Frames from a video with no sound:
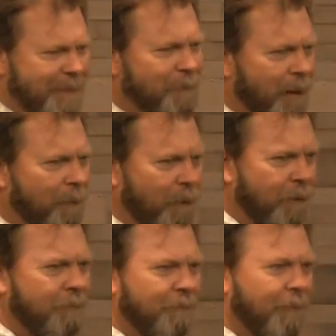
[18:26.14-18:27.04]
bummer.
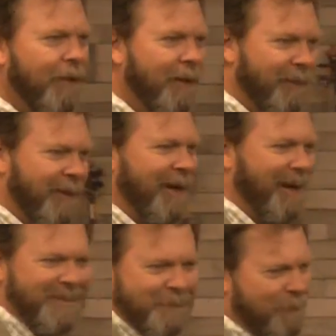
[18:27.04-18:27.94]

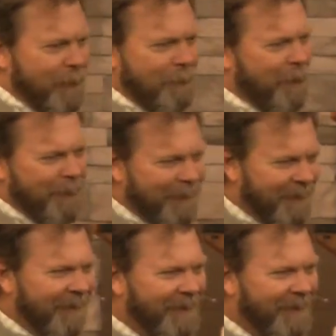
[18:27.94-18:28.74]
That is a bummer.